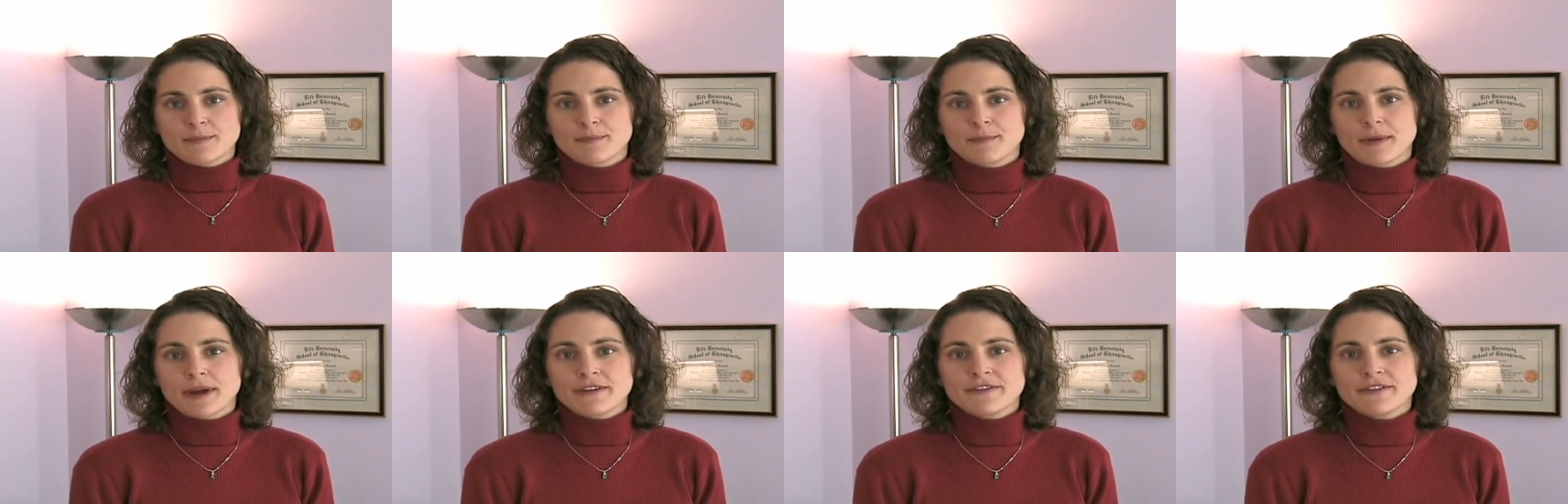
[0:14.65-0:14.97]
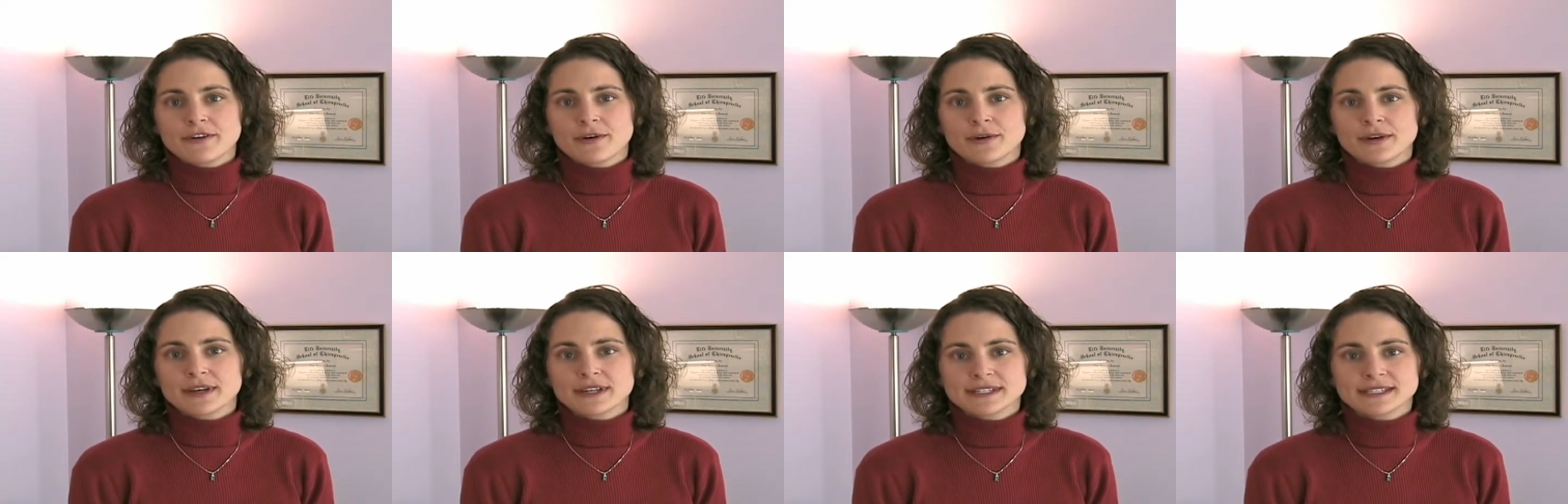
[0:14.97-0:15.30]
My
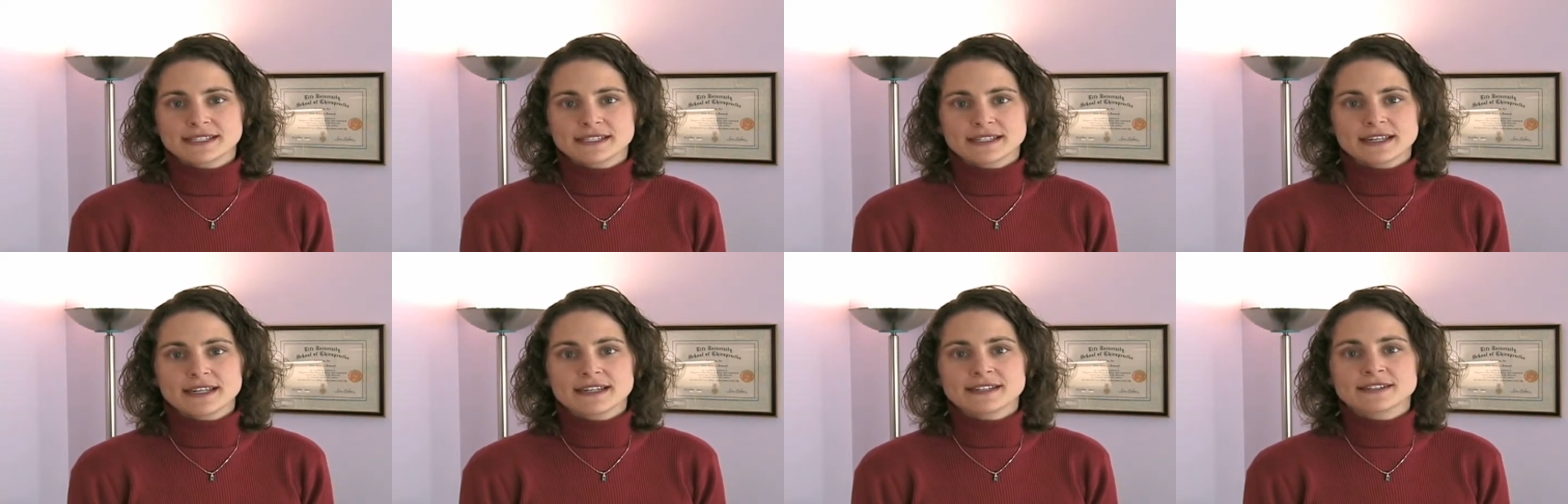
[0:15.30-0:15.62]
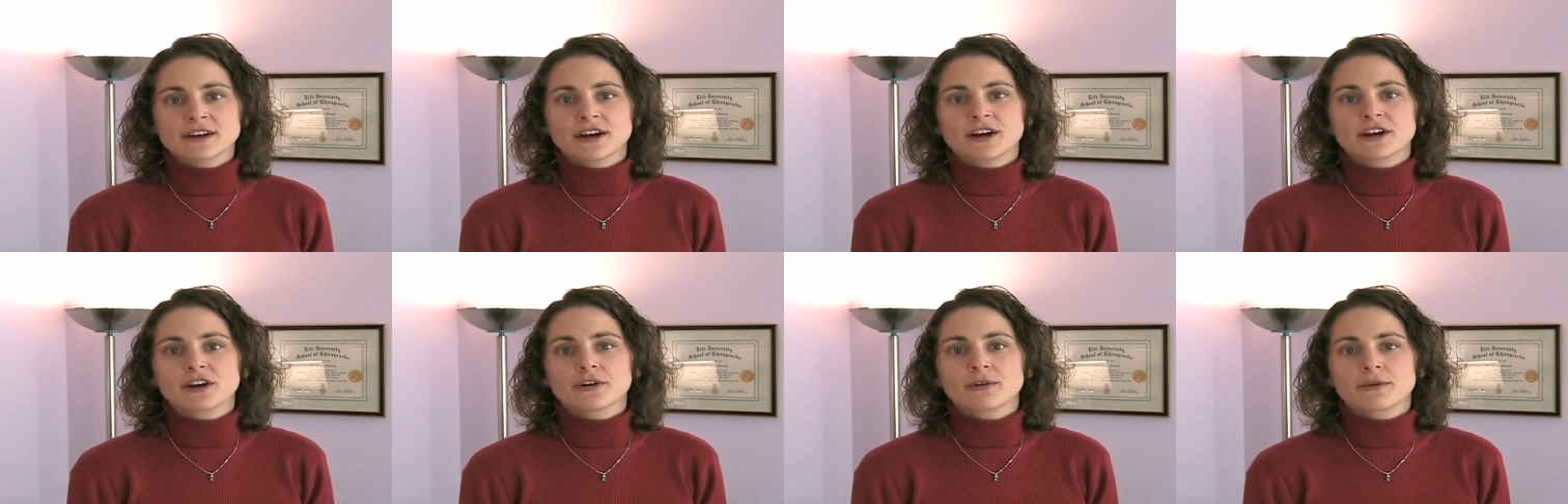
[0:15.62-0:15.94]
focus
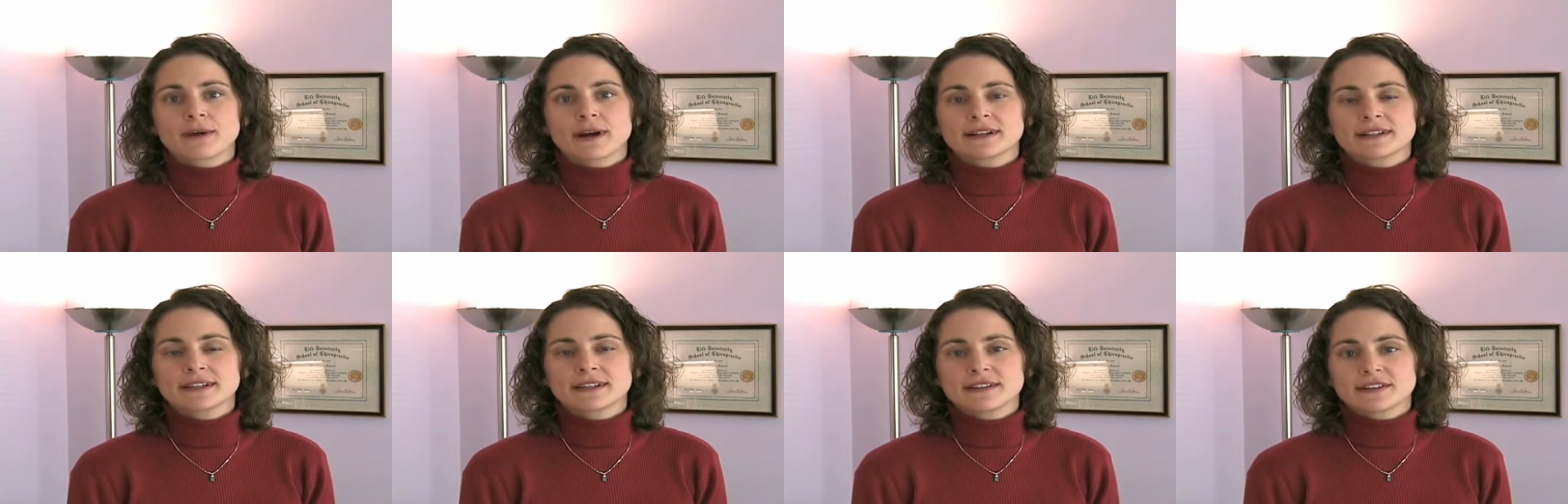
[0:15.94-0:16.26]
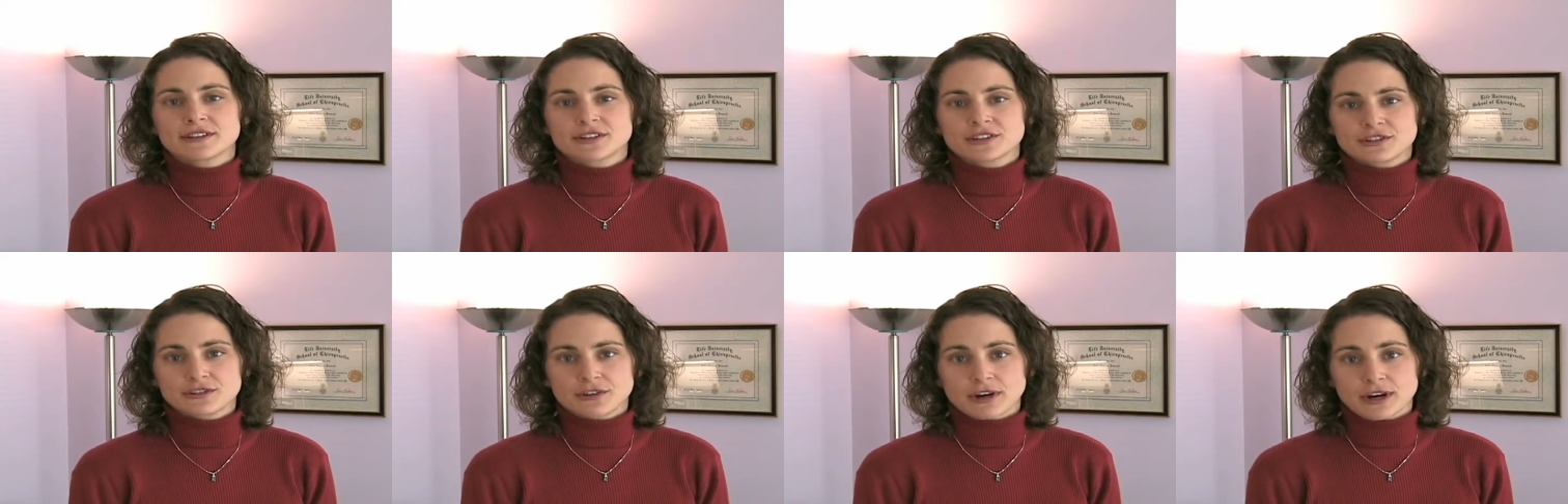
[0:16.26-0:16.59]
is on correcting
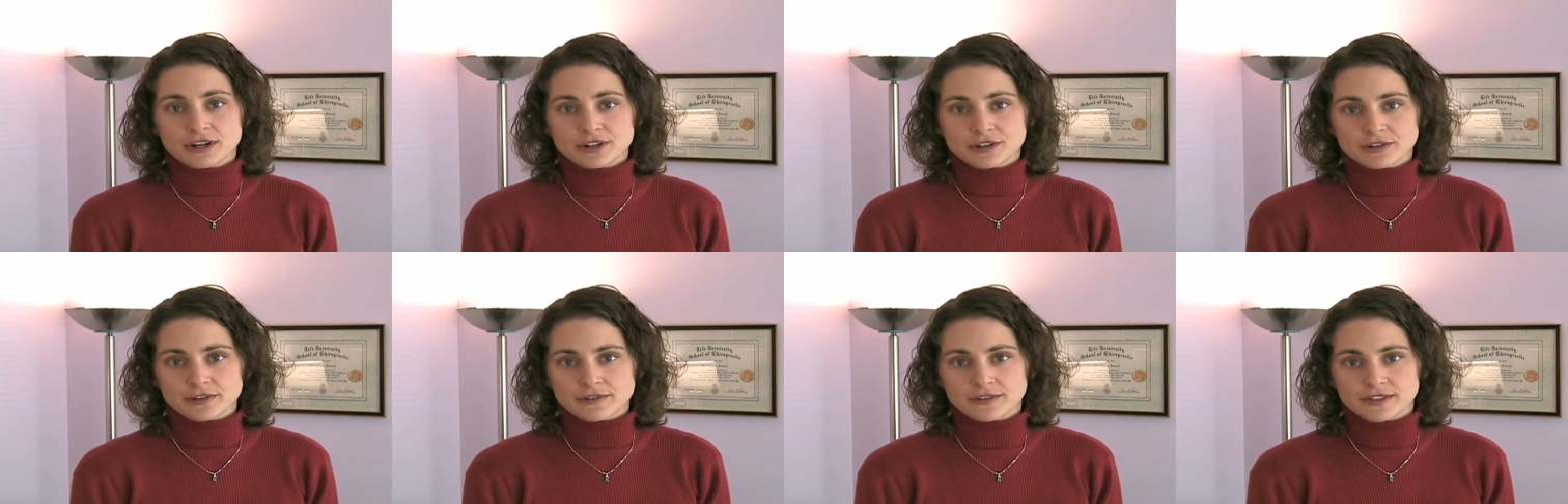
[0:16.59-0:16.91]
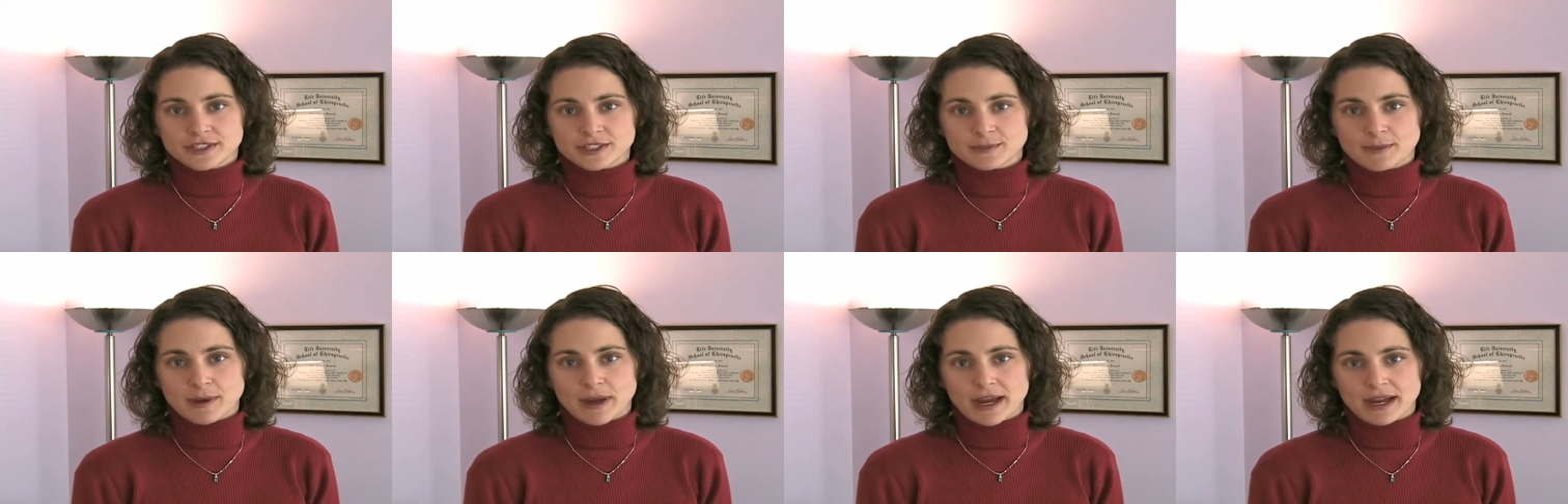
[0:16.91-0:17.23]
the structure of
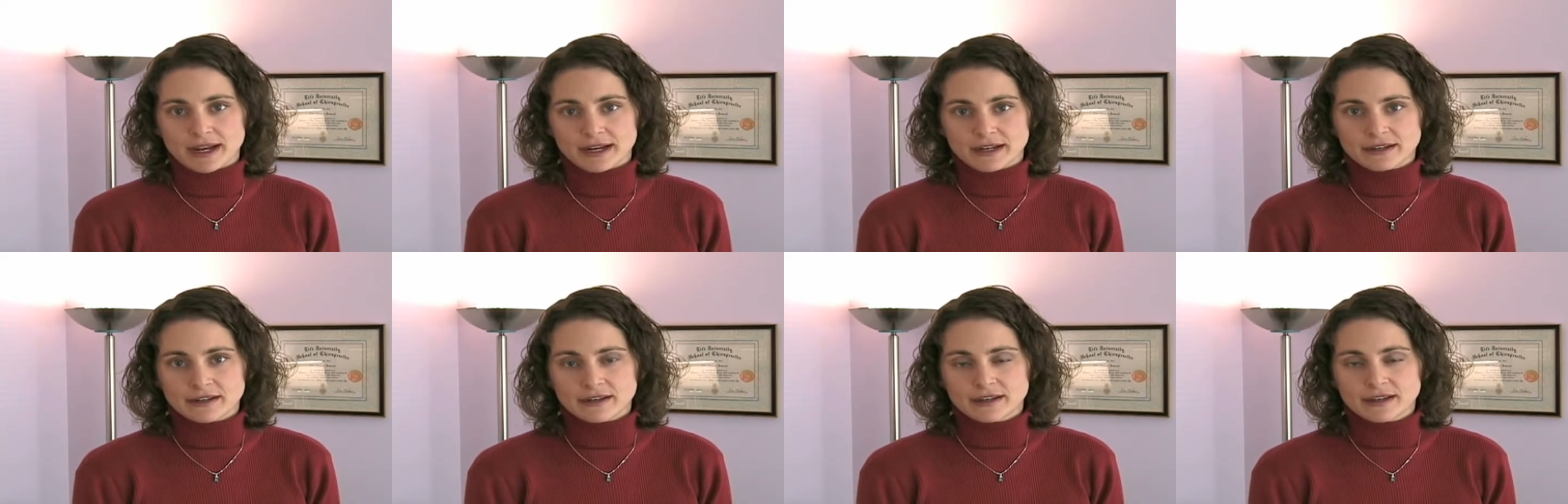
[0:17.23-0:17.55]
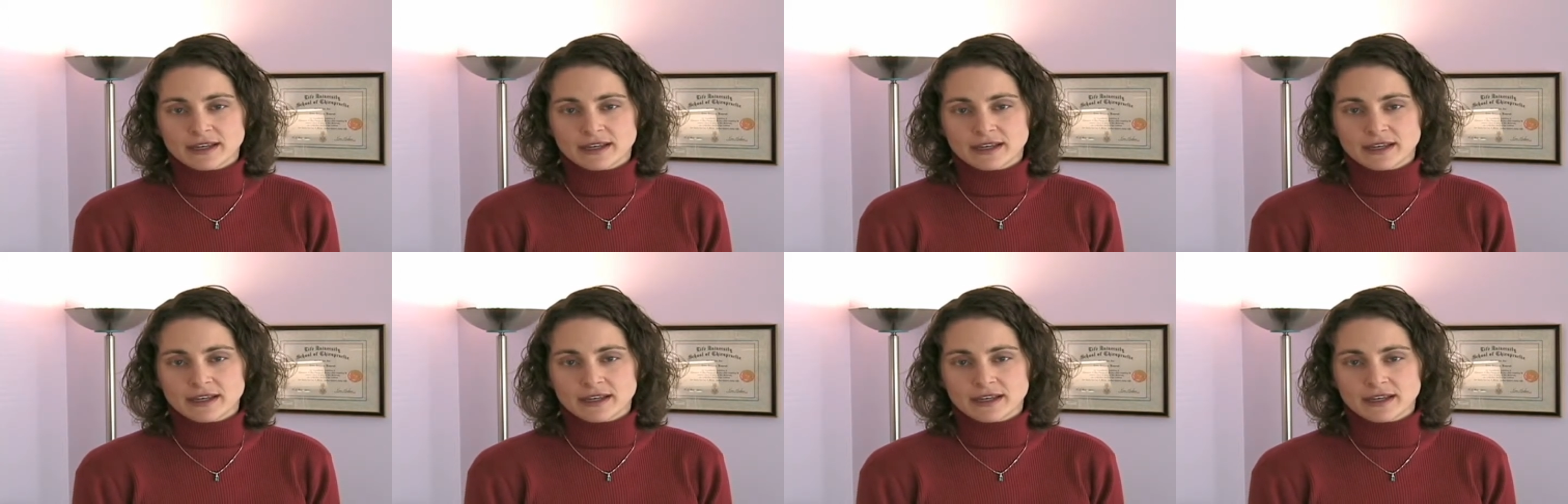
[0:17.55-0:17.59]
the spine.